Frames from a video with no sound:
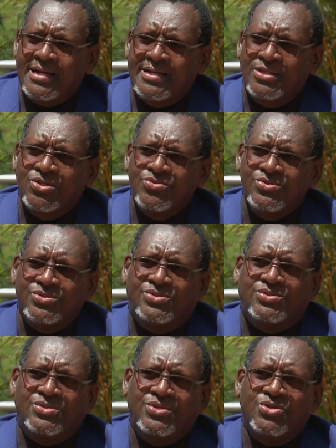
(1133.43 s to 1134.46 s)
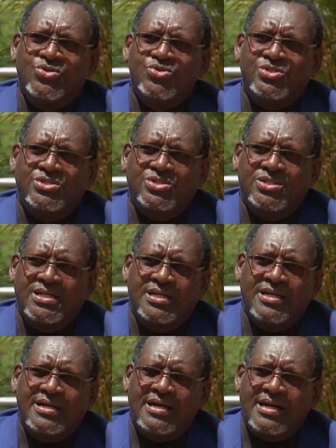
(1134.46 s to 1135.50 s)
Those
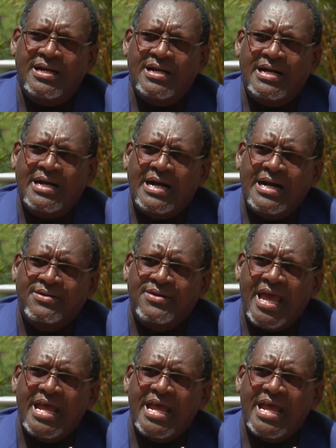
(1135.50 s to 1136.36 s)
are